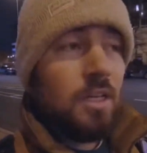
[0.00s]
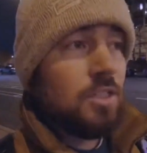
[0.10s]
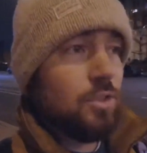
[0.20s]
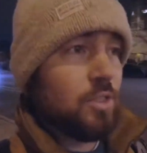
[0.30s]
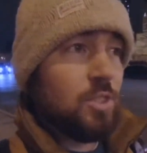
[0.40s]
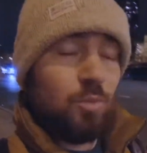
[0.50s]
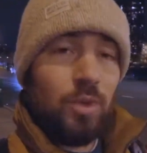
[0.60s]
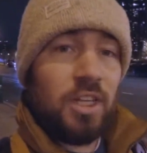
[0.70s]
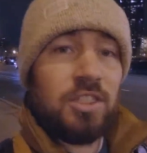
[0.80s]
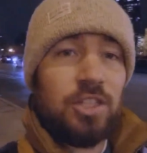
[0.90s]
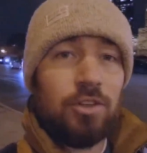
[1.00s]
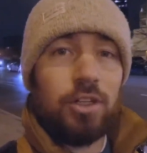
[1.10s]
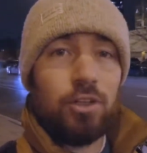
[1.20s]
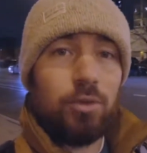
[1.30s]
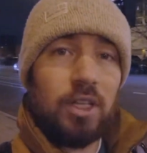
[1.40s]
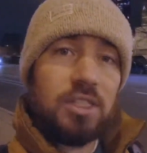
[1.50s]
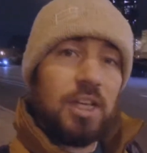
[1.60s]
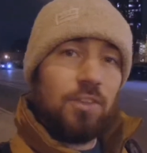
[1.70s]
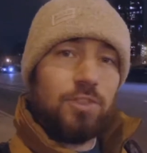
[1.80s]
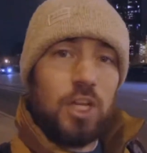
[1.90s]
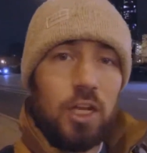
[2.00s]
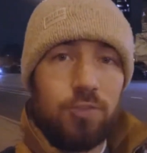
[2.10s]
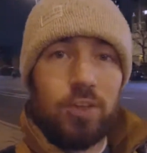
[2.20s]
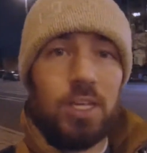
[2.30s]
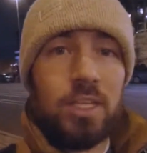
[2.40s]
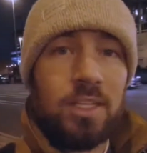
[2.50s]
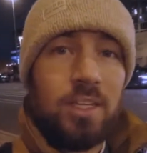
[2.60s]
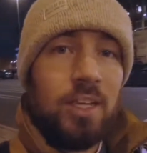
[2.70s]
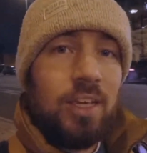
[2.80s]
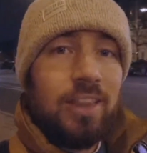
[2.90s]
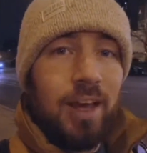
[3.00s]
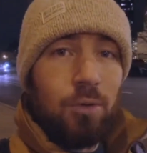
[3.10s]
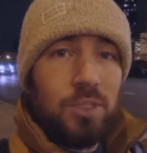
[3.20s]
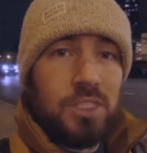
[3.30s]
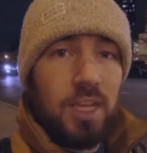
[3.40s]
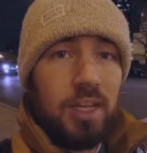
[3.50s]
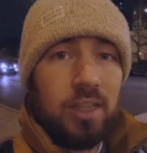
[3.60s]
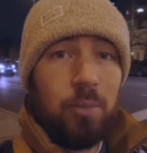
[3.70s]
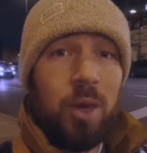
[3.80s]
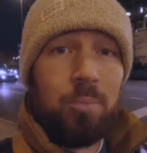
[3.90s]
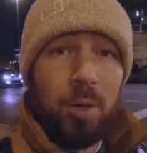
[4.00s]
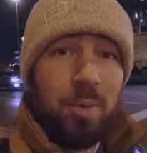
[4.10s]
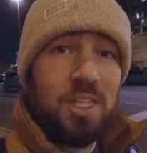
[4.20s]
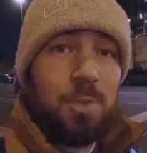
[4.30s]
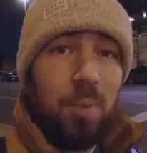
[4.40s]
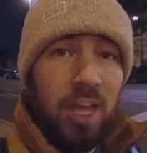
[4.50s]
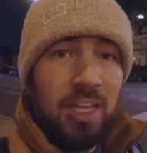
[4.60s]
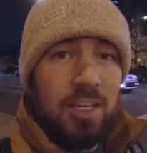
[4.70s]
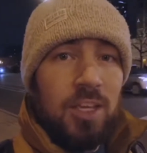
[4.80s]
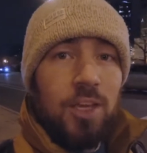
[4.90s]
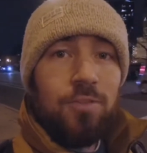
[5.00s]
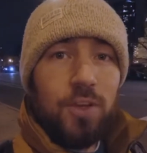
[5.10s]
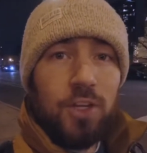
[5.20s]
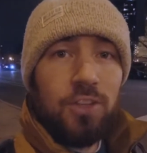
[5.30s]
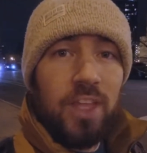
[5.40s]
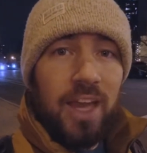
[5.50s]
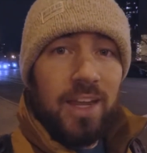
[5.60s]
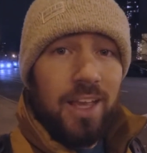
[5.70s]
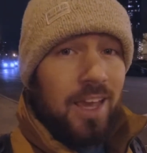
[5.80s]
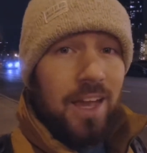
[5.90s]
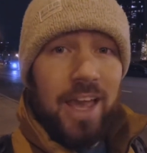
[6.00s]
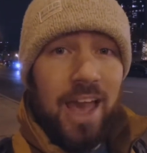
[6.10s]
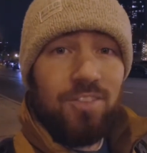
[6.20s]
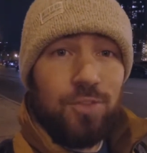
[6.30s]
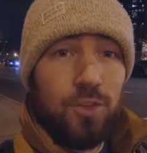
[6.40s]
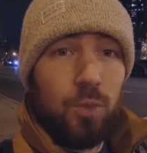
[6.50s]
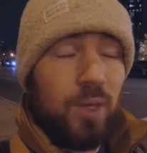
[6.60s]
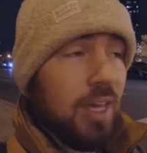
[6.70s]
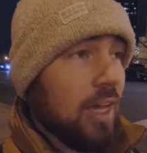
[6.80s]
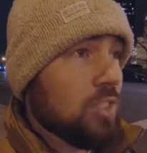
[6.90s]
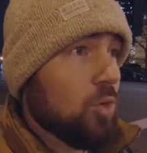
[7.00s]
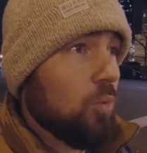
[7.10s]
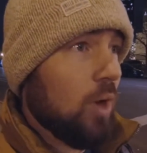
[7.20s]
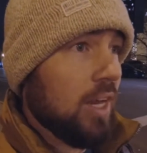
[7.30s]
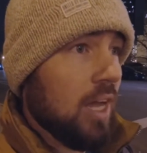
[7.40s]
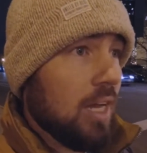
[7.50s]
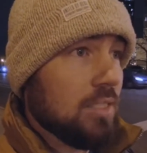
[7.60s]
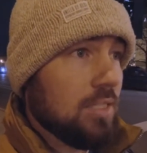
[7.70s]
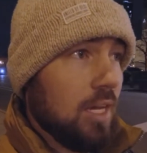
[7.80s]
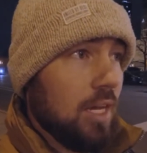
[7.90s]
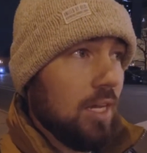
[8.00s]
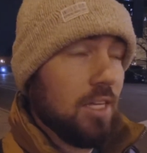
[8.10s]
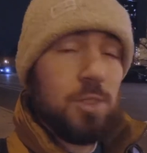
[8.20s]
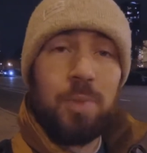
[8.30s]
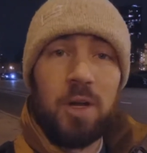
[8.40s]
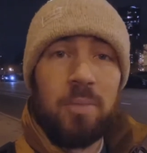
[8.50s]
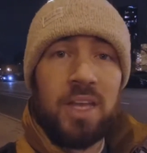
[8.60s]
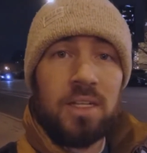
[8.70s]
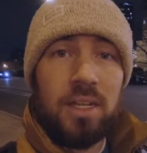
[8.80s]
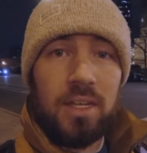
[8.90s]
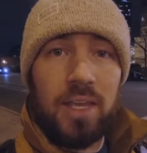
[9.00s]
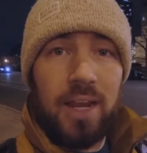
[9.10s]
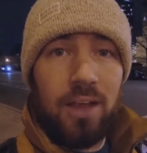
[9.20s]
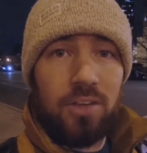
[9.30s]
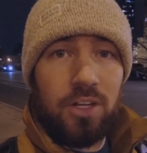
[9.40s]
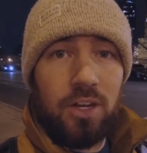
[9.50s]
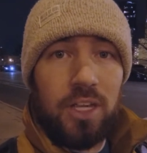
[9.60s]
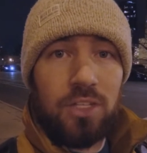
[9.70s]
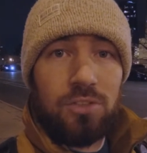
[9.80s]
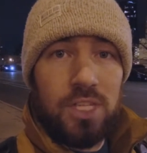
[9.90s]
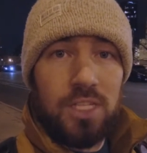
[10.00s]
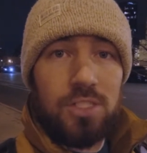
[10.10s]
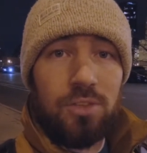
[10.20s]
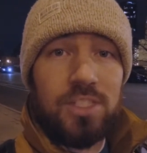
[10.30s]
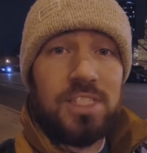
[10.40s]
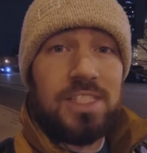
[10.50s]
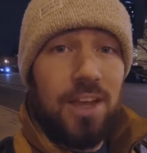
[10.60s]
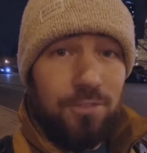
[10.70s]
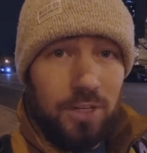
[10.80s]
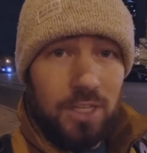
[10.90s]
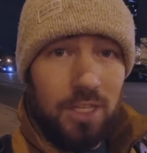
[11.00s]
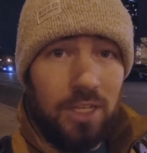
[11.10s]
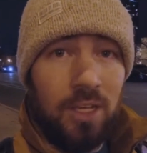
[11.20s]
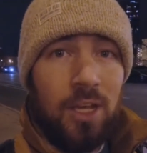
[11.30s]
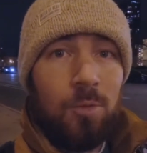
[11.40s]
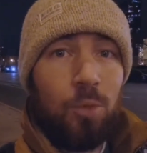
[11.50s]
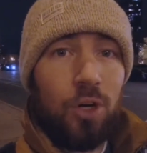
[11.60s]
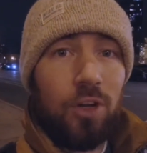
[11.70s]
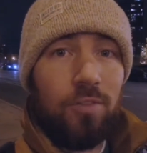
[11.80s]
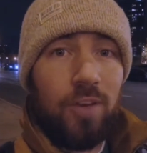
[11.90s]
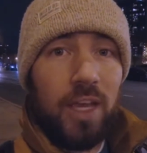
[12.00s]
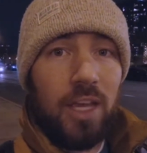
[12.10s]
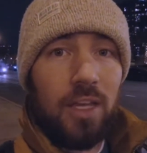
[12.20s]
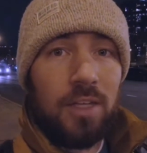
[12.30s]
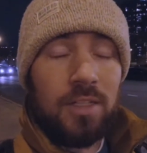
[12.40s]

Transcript: doing some interior real estate photography. That was the main purpose, but figured that, hey, I have it for the weekend, why not experiment and get out here and use it. So this is definitely more of a